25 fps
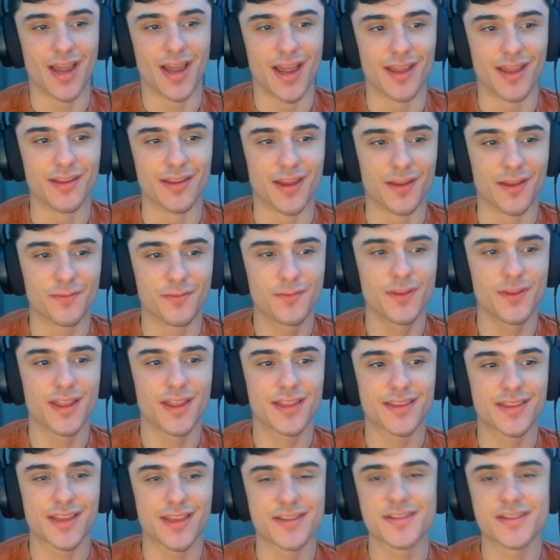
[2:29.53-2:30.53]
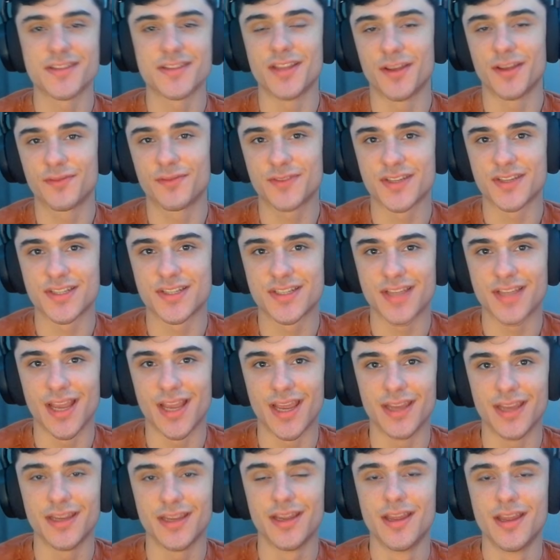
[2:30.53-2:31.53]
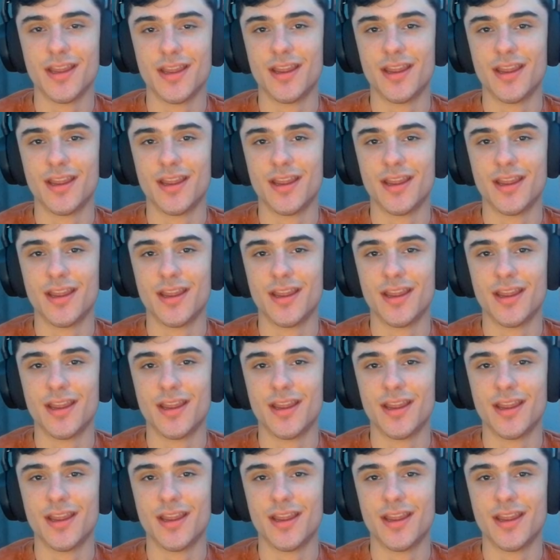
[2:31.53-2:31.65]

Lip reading: I feel like that's enough to say,